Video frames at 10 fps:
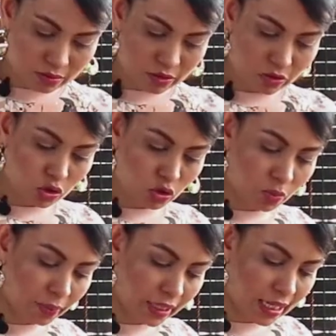going
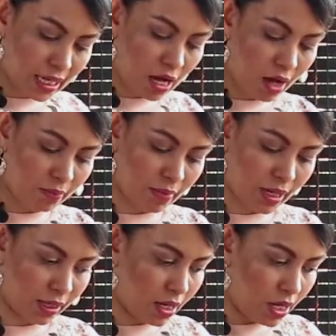to pick up
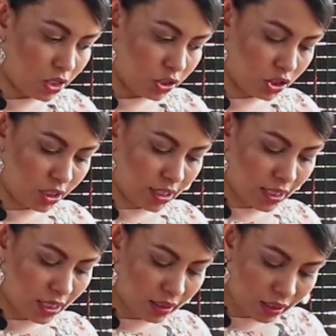my
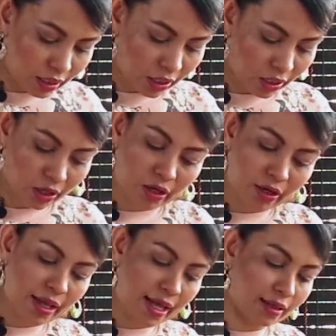chicken
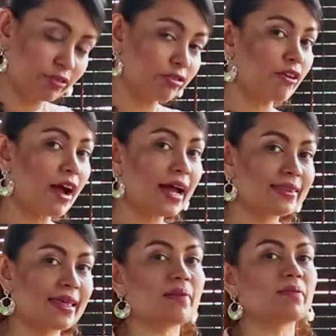here and fry
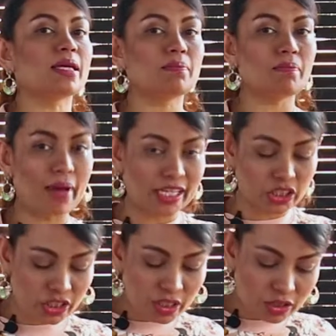them in
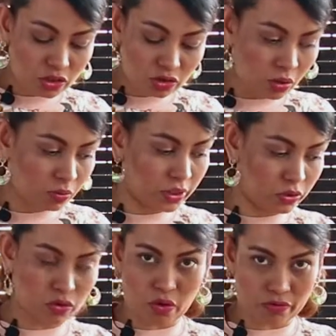batches. You don't want
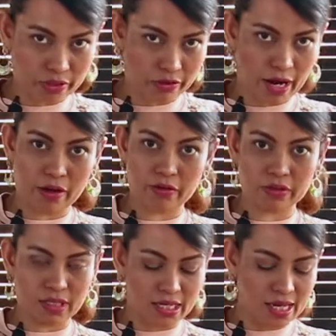to
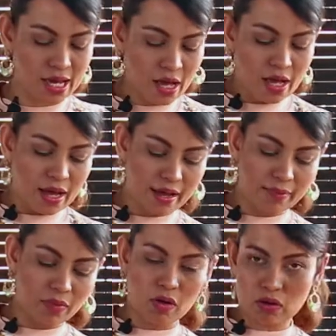overcrowd the
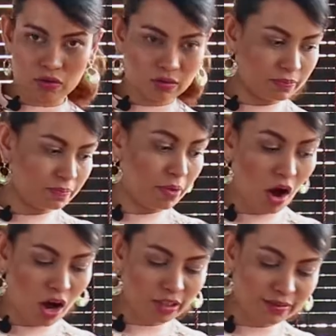whole
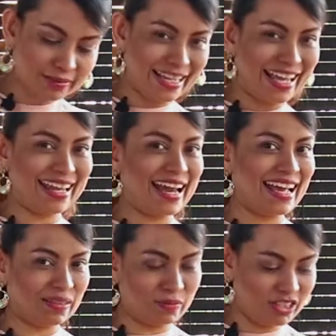pot, and
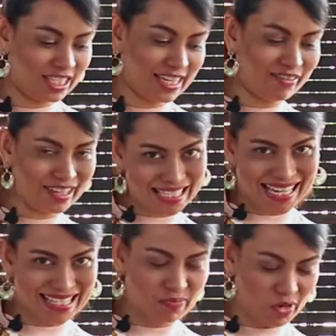I am using a very
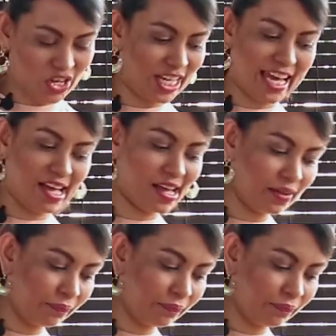tiny pot here.